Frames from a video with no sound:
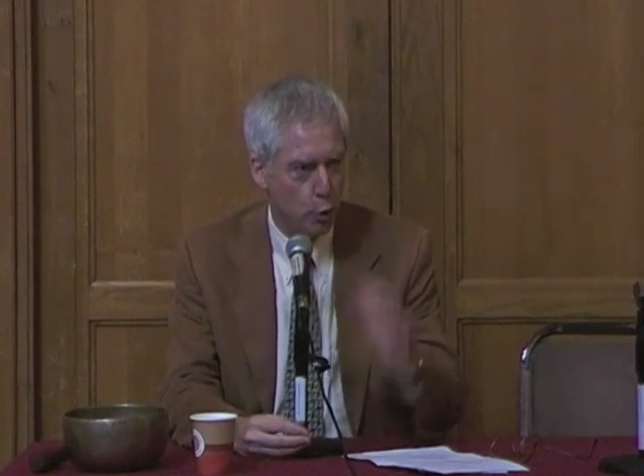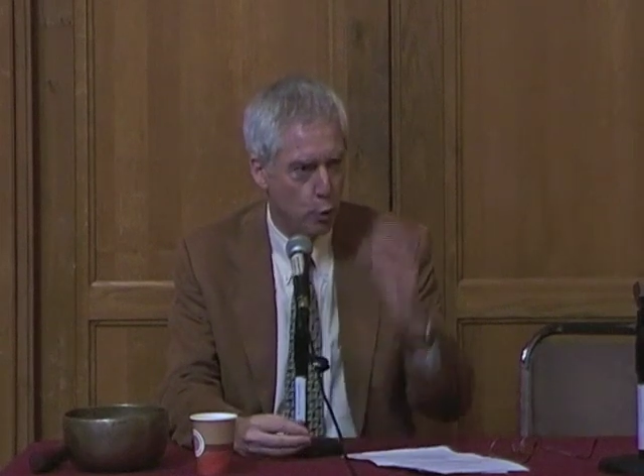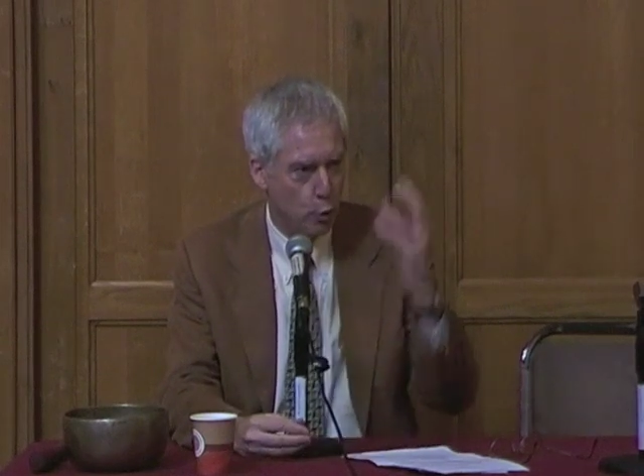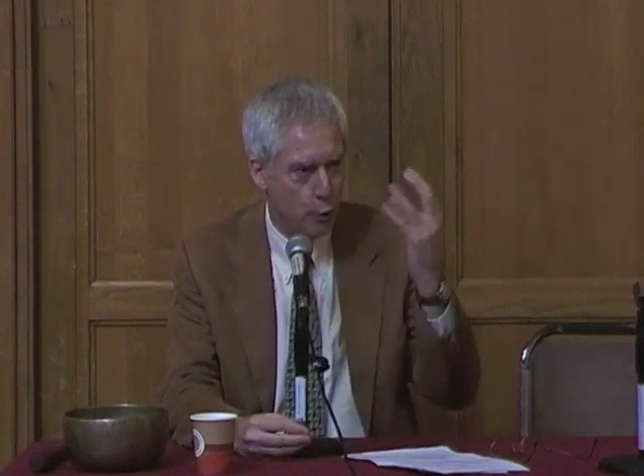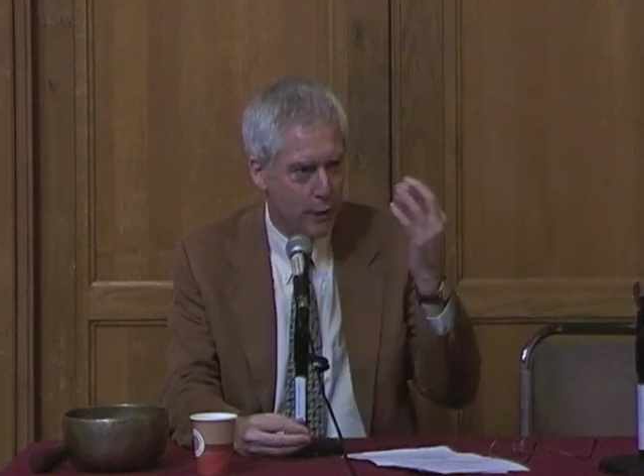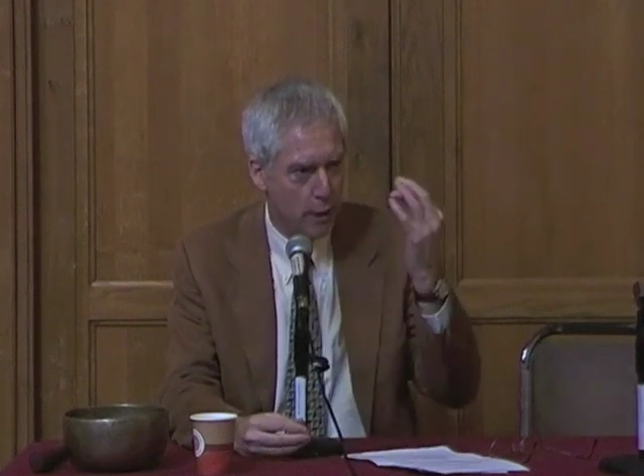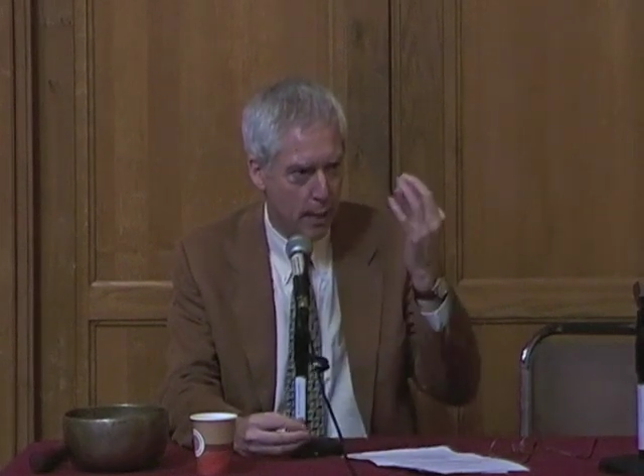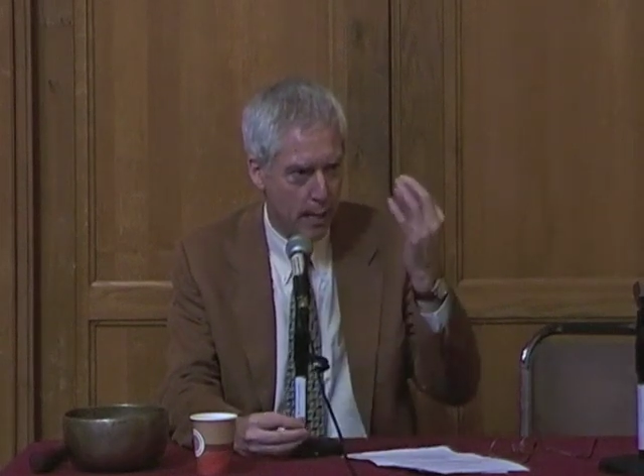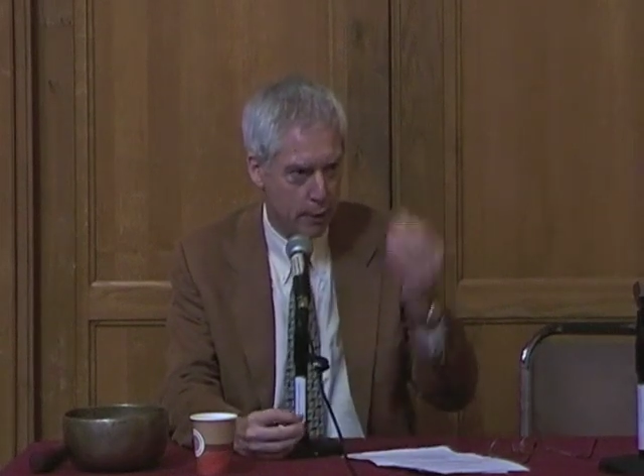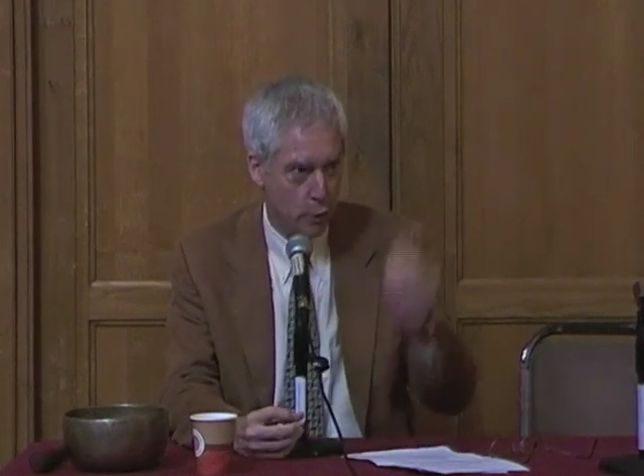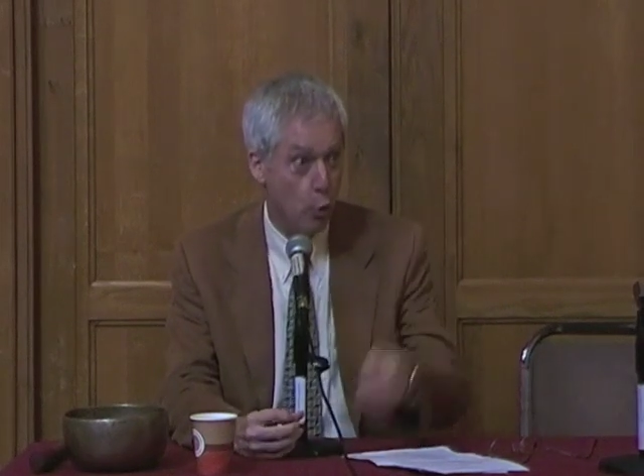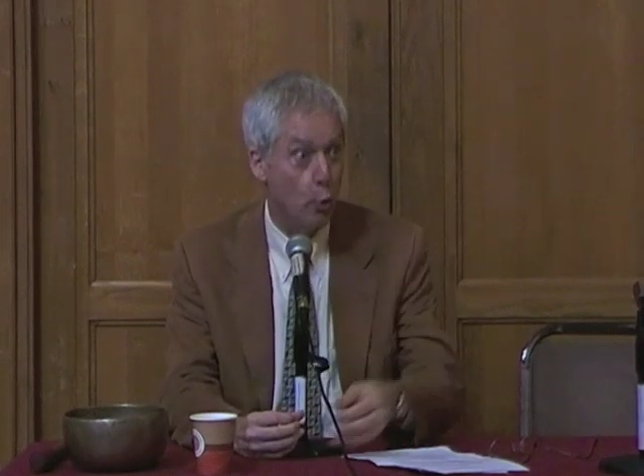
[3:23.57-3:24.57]

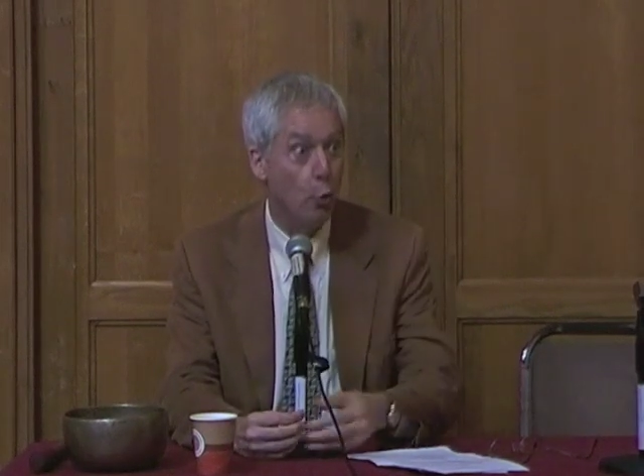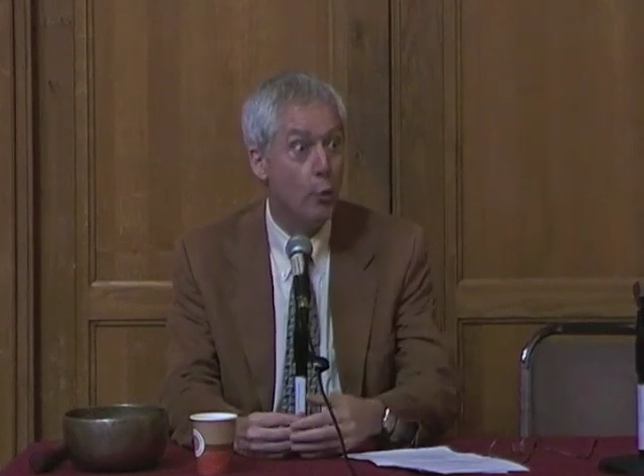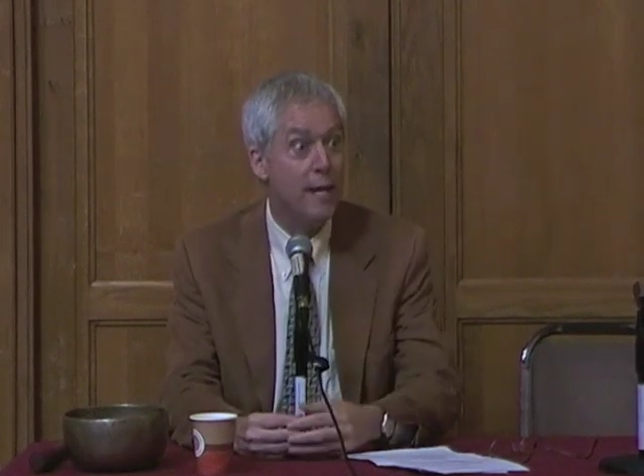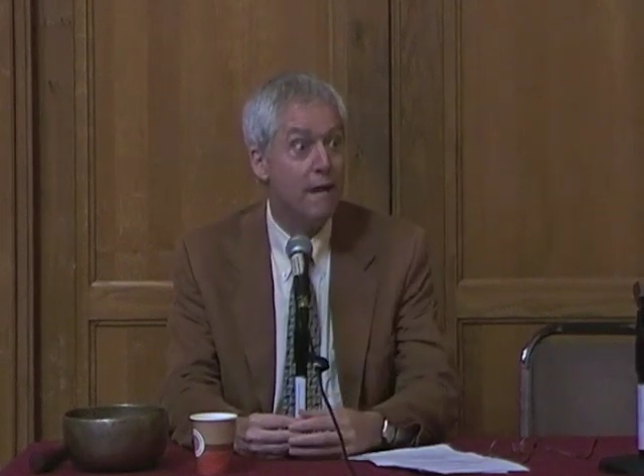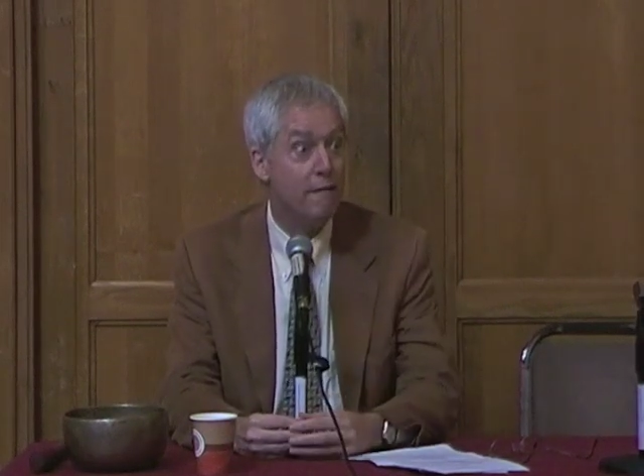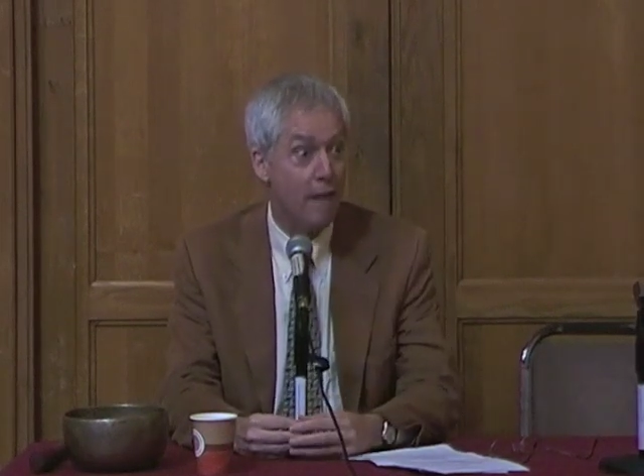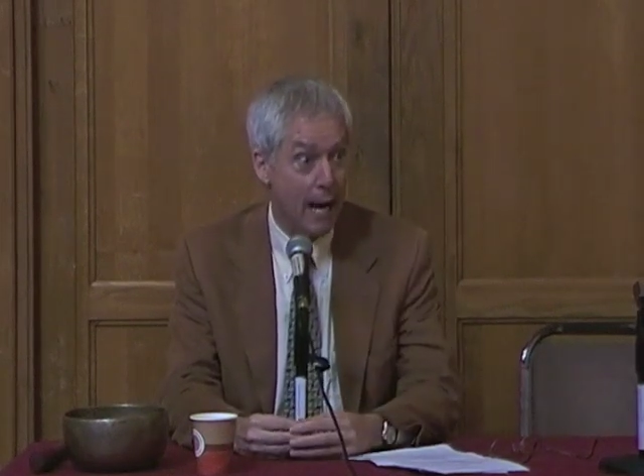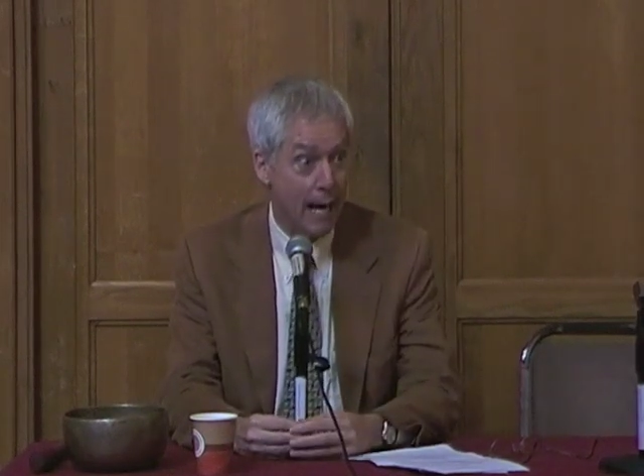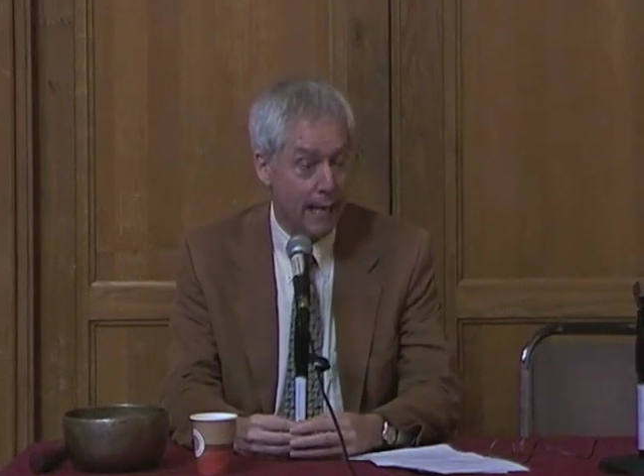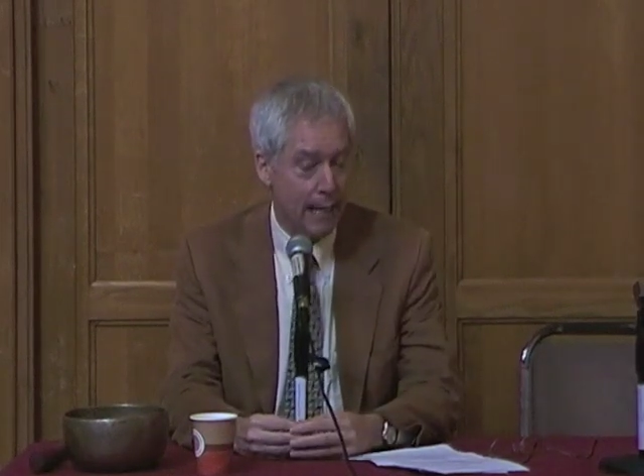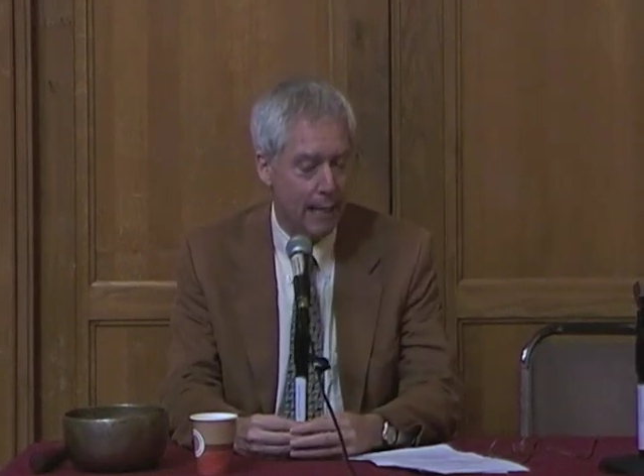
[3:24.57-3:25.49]
crystallize or reify